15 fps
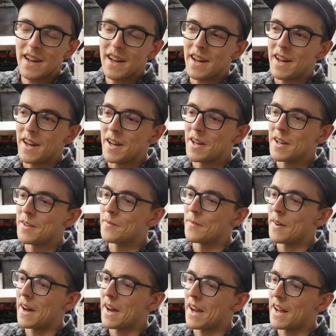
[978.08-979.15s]

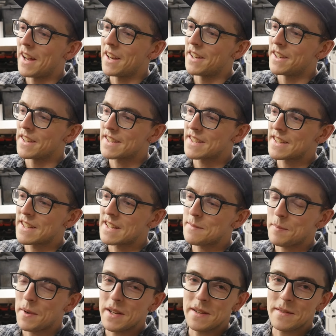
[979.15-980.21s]
And
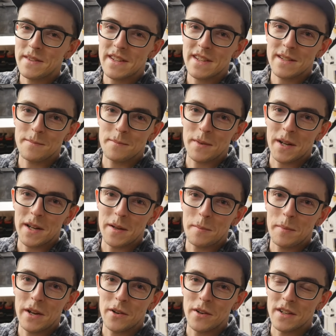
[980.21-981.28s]
despite my
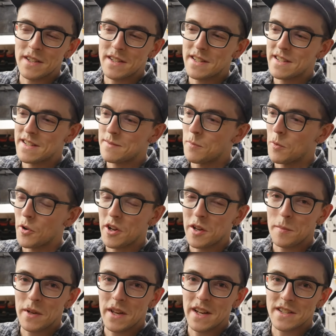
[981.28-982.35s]
parents warning
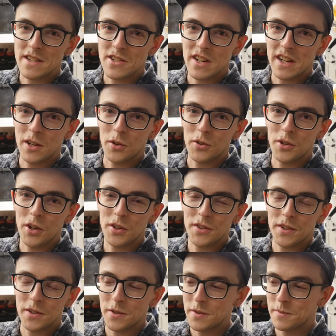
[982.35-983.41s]
me as a child not
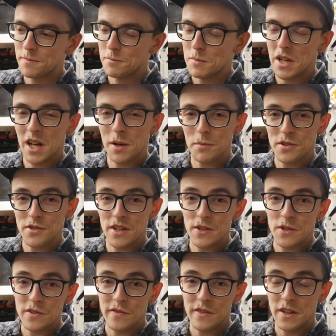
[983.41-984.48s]
to meet up with
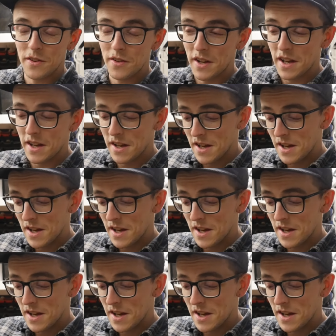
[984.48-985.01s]
strangers from the internet,